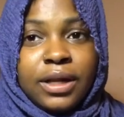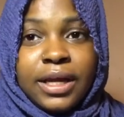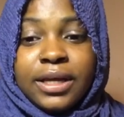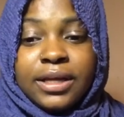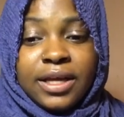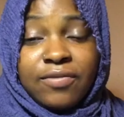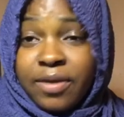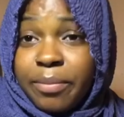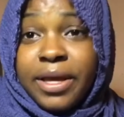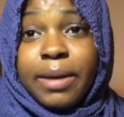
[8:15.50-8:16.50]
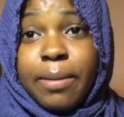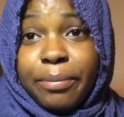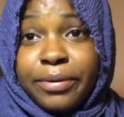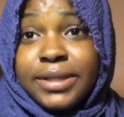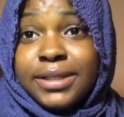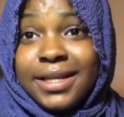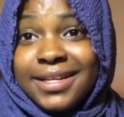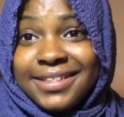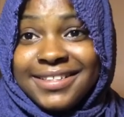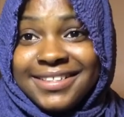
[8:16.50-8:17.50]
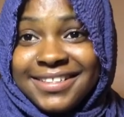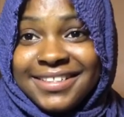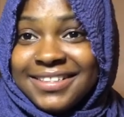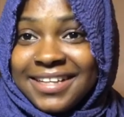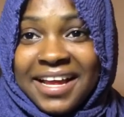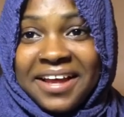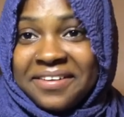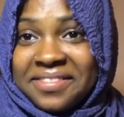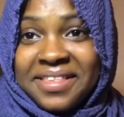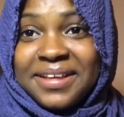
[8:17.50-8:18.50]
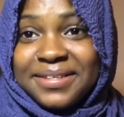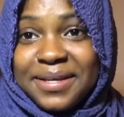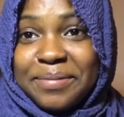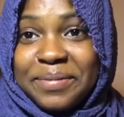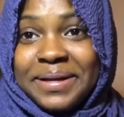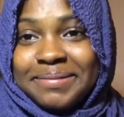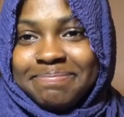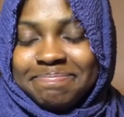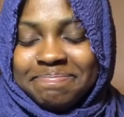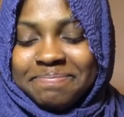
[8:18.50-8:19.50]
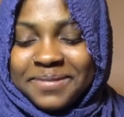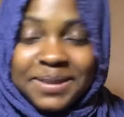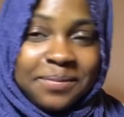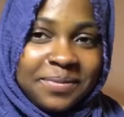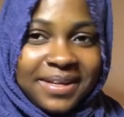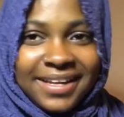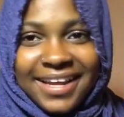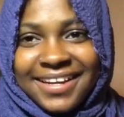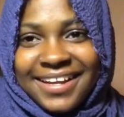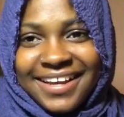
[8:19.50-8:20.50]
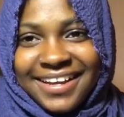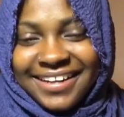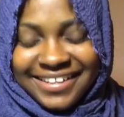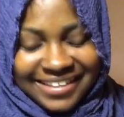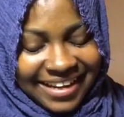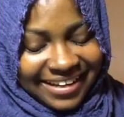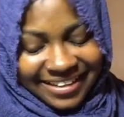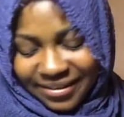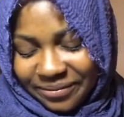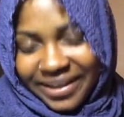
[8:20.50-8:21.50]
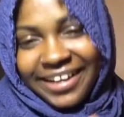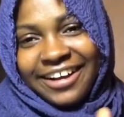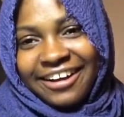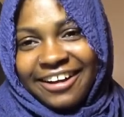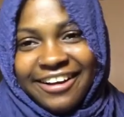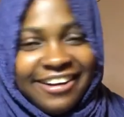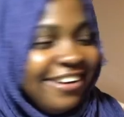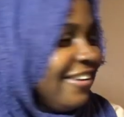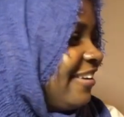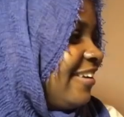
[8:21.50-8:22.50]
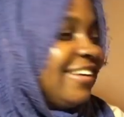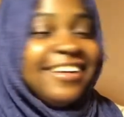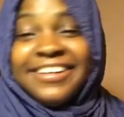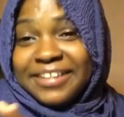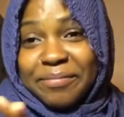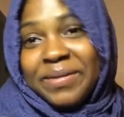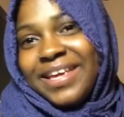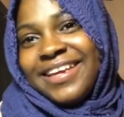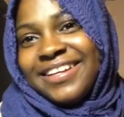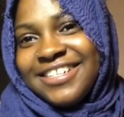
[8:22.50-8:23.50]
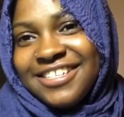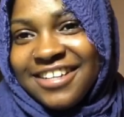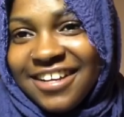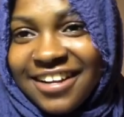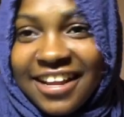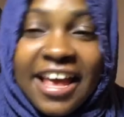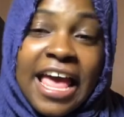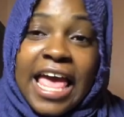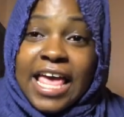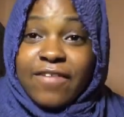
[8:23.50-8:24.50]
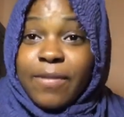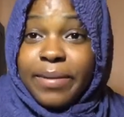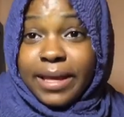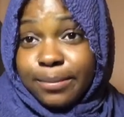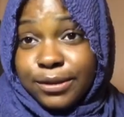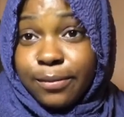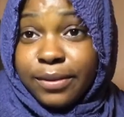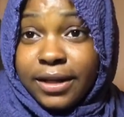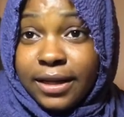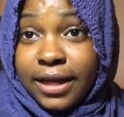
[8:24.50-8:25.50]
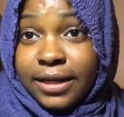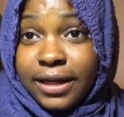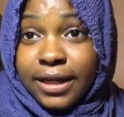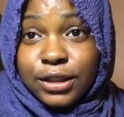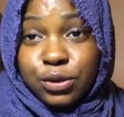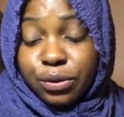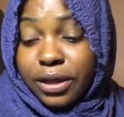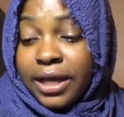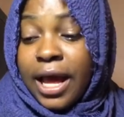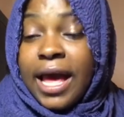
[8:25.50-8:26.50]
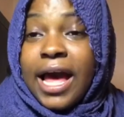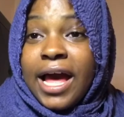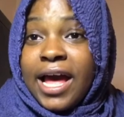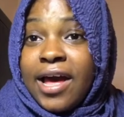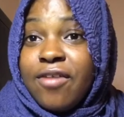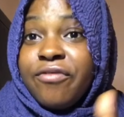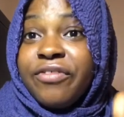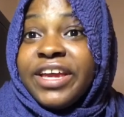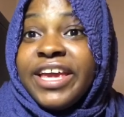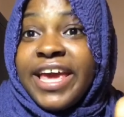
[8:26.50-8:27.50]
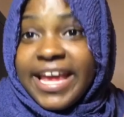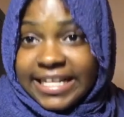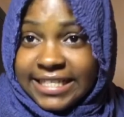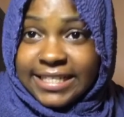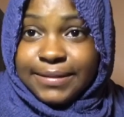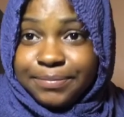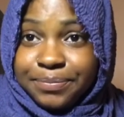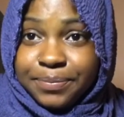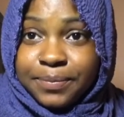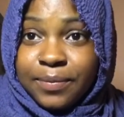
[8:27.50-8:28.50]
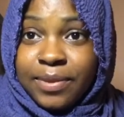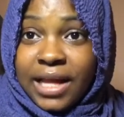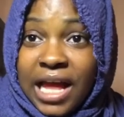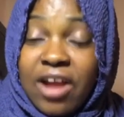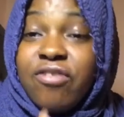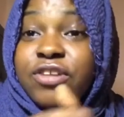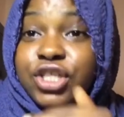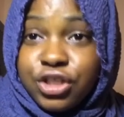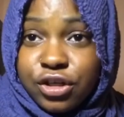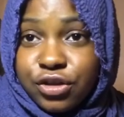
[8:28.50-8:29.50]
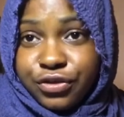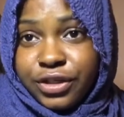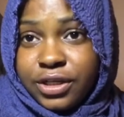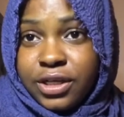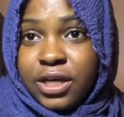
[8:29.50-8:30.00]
Like if I become a president, I don't think so, but something like that. Like, oh my God, in the making, inshallah. If I become something like that, I swear to God, every kid, every children,